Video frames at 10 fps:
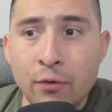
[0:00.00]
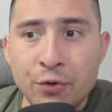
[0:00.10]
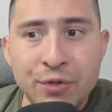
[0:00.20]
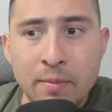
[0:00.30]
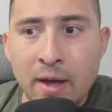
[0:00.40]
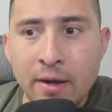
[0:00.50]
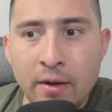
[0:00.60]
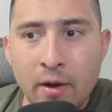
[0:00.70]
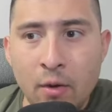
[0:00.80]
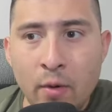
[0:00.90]
Chris Amani,
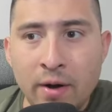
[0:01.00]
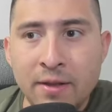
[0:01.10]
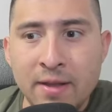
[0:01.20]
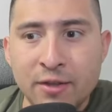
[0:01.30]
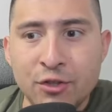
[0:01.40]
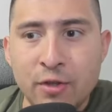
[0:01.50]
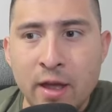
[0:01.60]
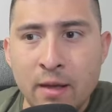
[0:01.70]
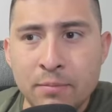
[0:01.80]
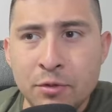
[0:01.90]
right? What are the next
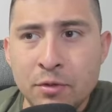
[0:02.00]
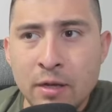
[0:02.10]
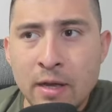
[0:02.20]
steps?